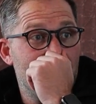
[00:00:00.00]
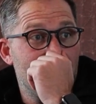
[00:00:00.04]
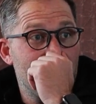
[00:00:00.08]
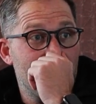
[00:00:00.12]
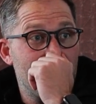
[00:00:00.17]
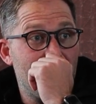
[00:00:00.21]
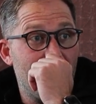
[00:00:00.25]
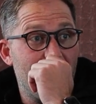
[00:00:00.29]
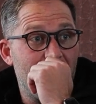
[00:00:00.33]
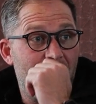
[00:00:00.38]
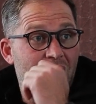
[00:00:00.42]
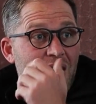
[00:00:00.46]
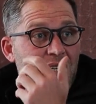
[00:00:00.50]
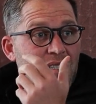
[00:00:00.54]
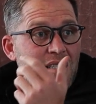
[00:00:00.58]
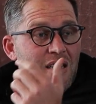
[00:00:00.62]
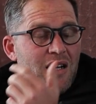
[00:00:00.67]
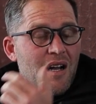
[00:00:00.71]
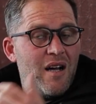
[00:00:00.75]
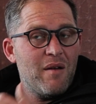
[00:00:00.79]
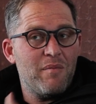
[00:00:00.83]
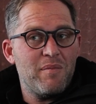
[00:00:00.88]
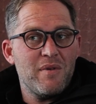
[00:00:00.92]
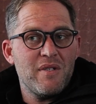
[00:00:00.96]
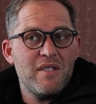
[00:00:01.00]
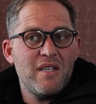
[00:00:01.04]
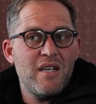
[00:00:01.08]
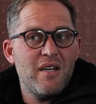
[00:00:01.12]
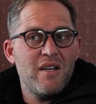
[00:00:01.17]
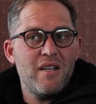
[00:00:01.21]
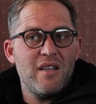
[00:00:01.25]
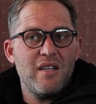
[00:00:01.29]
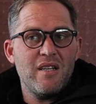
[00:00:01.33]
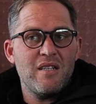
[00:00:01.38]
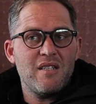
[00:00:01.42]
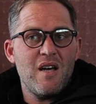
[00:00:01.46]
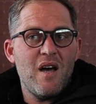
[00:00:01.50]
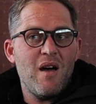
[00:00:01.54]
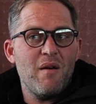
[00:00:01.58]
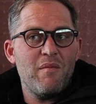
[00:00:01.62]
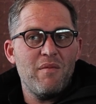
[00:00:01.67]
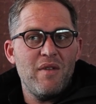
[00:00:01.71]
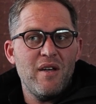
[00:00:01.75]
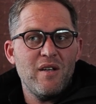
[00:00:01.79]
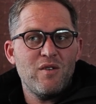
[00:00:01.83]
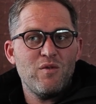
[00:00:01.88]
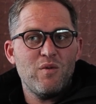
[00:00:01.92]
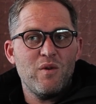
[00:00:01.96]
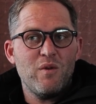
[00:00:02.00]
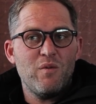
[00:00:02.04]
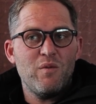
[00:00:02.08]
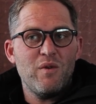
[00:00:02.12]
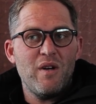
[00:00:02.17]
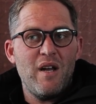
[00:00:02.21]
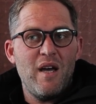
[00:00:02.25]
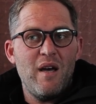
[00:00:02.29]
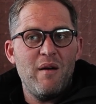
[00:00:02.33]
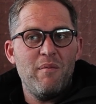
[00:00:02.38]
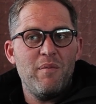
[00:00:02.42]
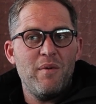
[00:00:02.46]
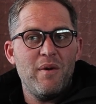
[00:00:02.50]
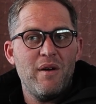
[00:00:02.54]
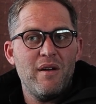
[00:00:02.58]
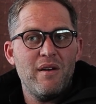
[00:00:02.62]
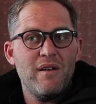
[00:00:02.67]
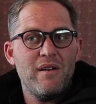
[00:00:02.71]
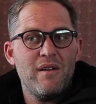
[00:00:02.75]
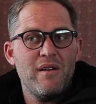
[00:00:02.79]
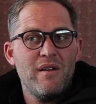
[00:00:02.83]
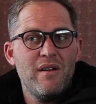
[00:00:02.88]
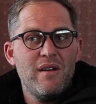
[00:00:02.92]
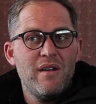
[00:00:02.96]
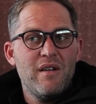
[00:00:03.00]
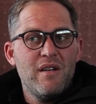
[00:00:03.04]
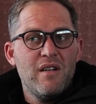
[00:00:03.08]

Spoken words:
So 99% of the time, that's what would happen.